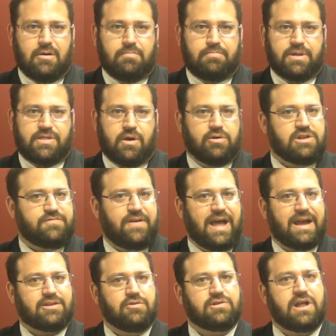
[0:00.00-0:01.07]
But those
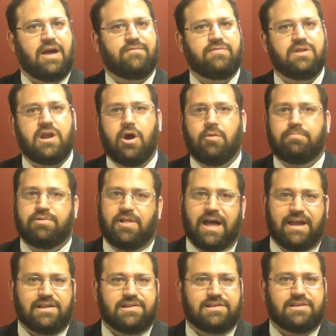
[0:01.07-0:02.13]
factors have no
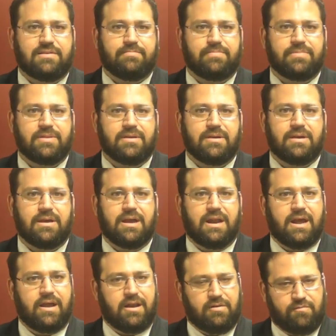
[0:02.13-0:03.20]
place in
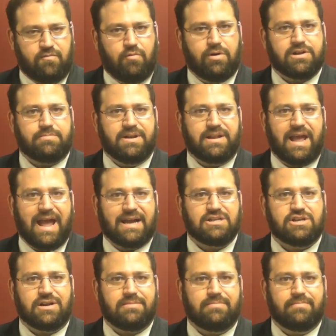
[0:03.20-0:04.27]
an enforcement action.